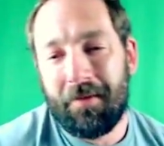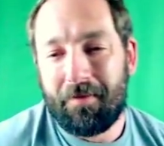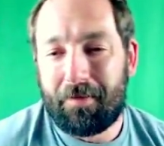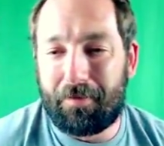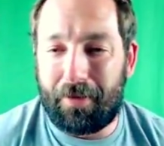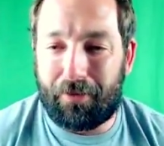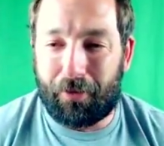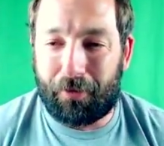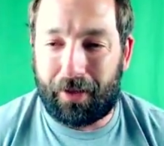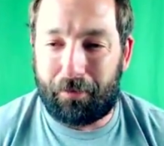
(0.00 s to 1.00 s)
before
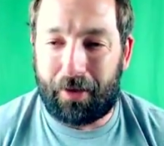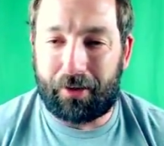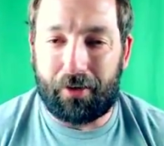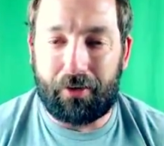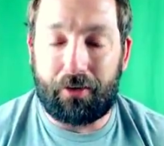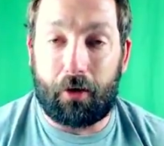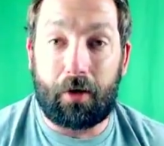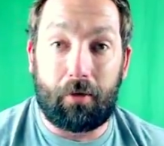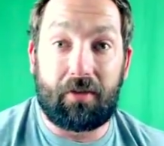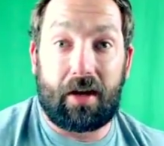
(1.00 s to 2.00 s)
we get pictures. So
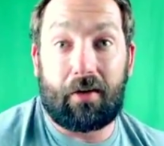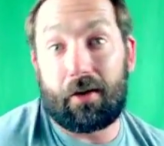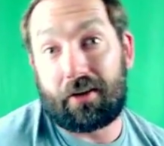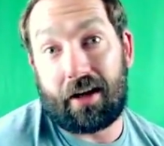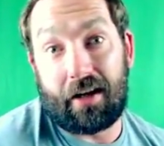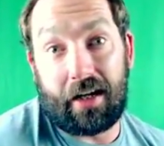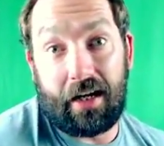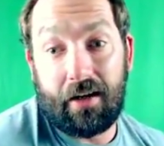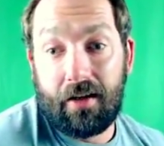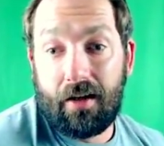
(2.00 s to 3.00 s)
he was there. That was kind of
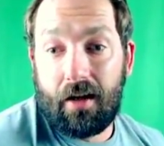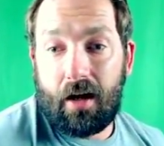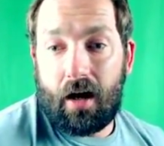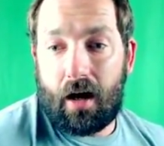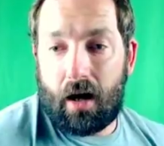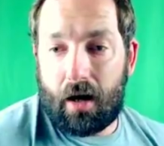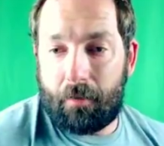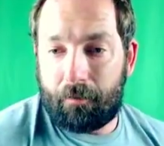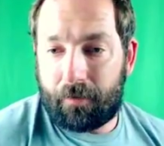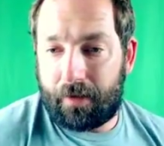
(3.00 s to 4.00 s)
neat.
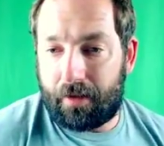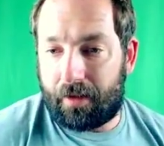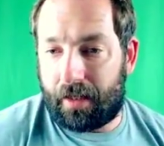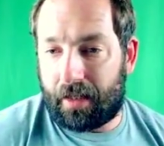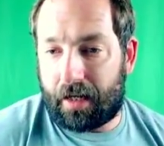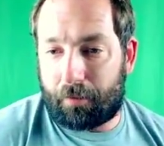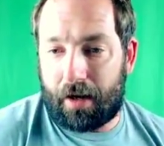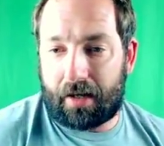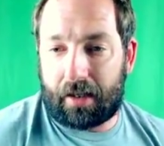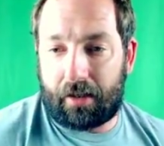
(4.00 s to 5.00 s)
And a lot of
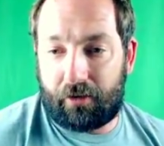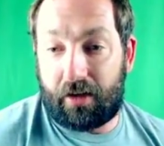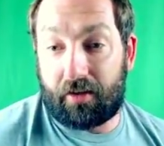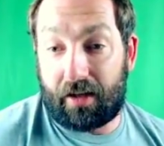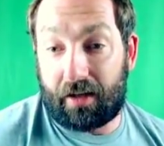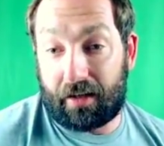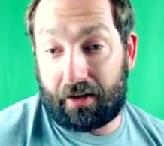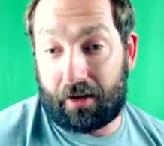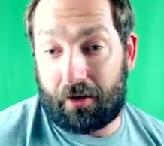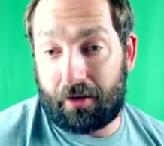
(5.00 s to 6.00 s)
broccoli. She does, yeah, there
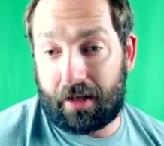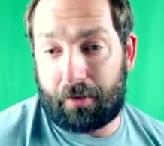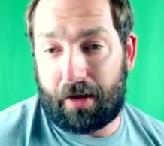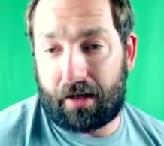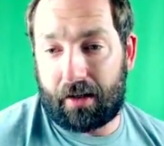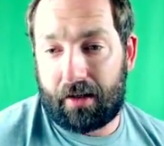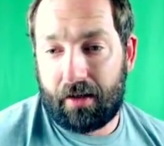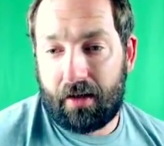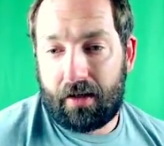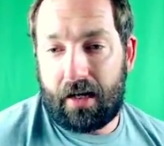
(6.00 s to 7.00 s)
you go, a lot of broccoli.
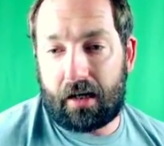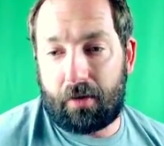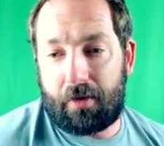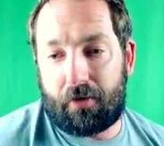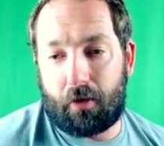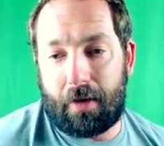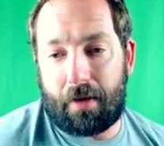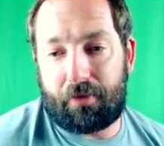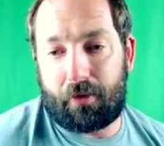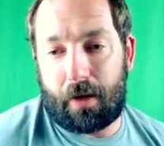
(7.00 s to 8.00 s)
Yeah, it could be
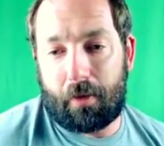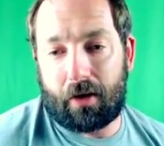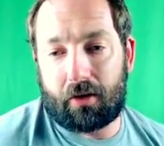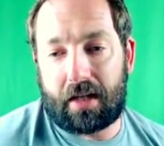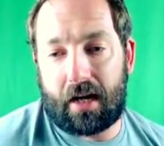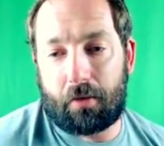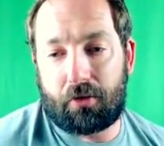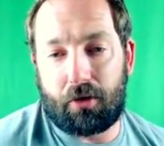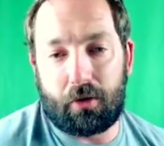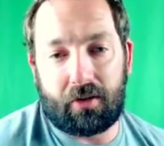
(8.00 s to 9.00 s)
FODMAPs. You might want to look that up
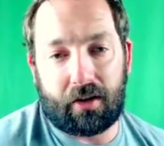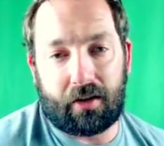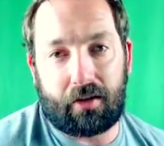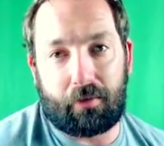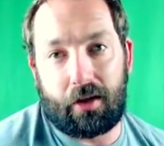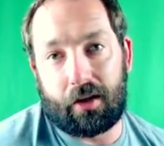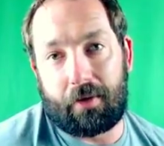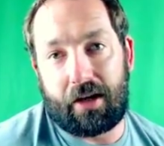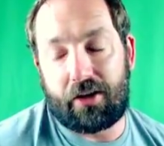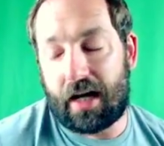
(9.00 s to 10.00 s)
too. It's a
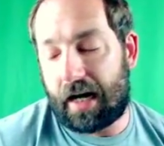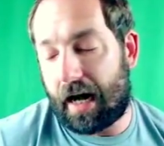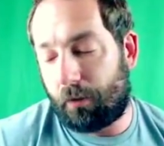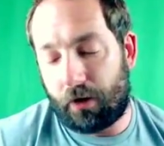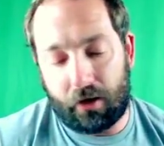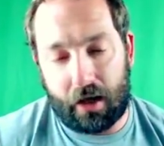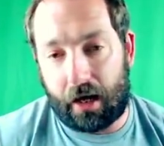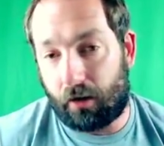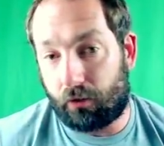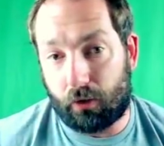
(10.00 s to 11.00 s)
elimination diet. I
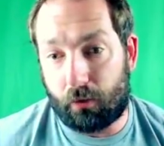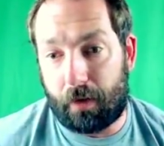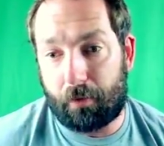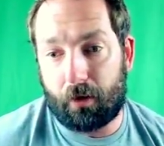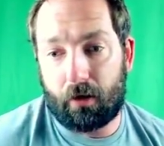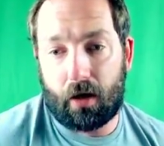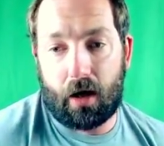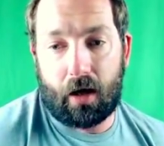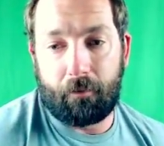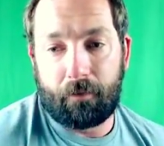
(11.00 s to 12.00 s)
don't do it with people.